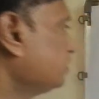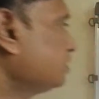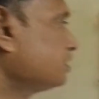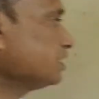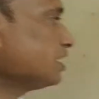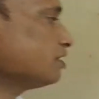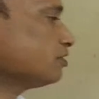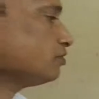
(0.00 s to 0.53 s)

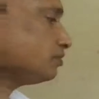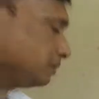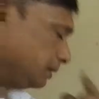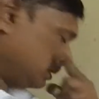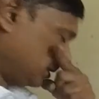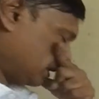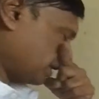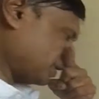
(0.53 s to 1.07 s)
Now,
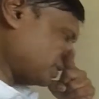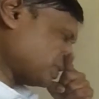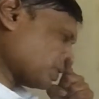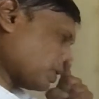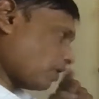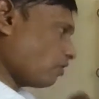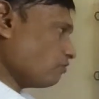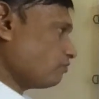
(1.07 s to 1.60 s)
in case
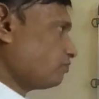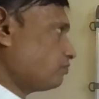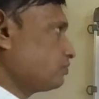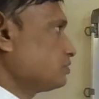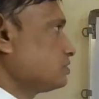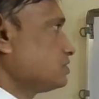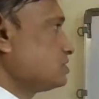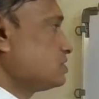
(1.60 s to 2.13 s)
of
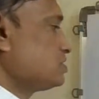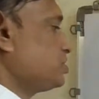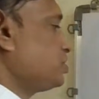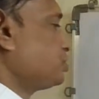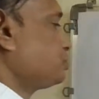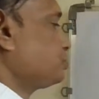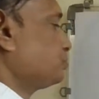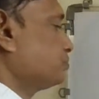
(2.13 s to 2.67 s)

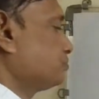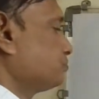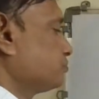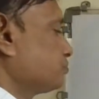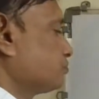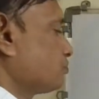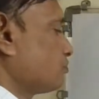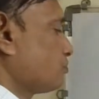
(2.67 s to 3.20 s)
C2,
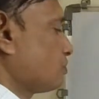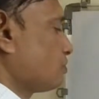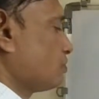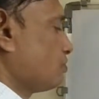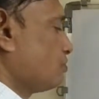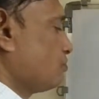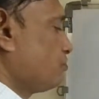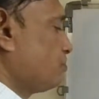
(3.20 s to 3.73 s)

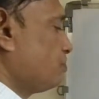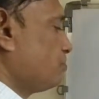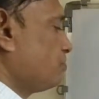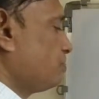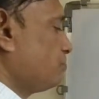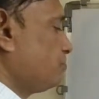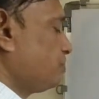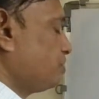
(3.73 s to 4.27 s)

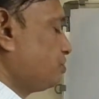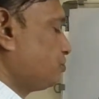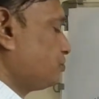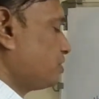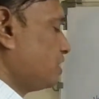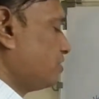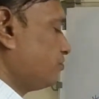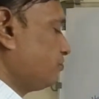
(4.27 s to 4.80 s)
V1, V2,
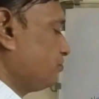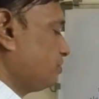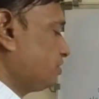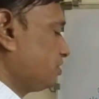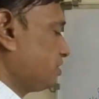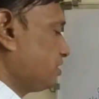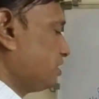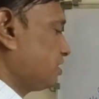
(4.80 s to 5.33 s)
and
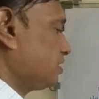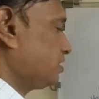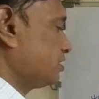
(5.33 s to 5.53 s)
V3,